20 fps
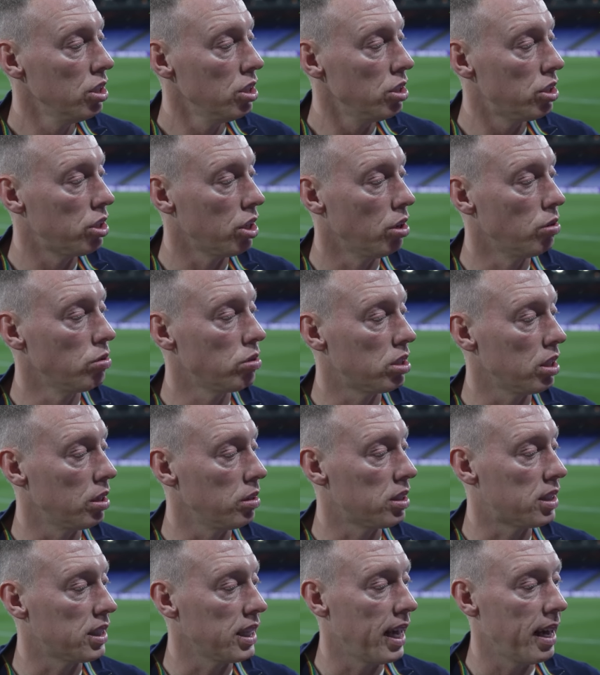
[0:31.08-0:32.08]
shows
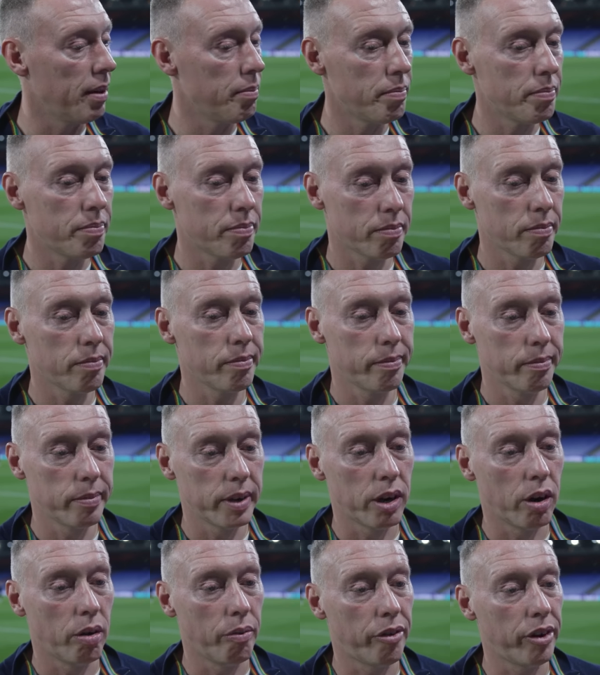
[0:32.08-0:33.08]
that
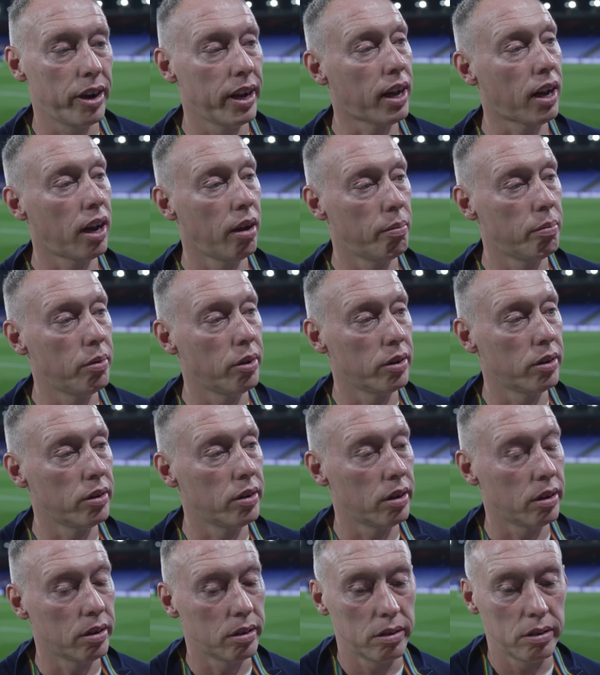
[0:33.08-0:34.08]
we're hopefully a club
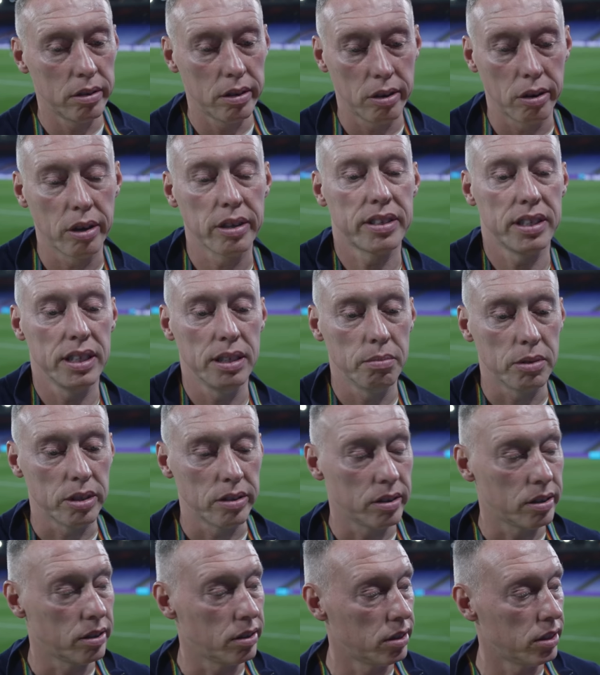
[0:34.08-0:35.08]
on a team
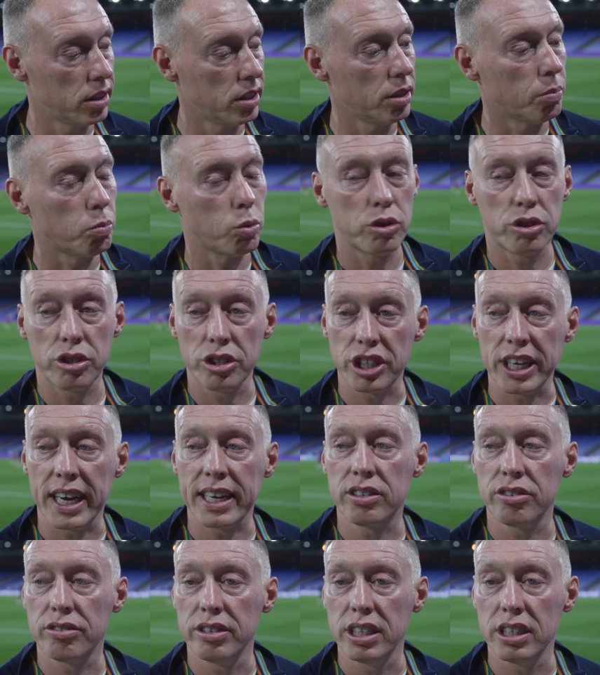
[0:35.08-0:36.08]
on an upward
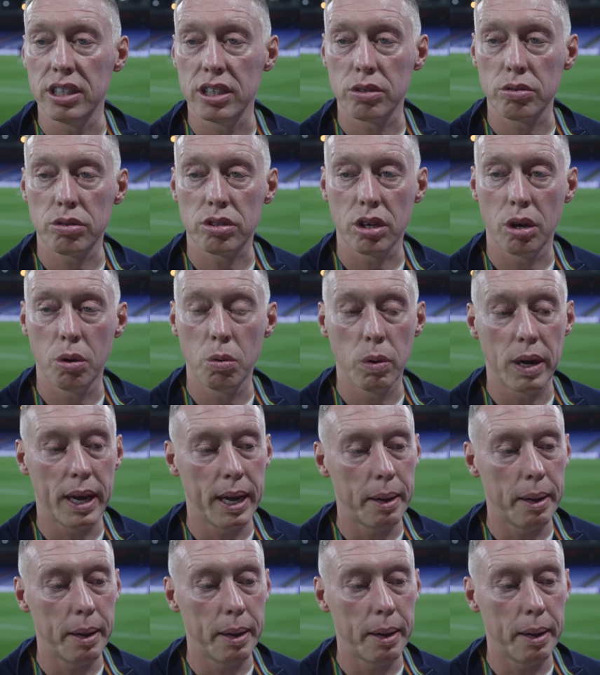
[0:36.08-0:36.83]
trajectory, you know. So,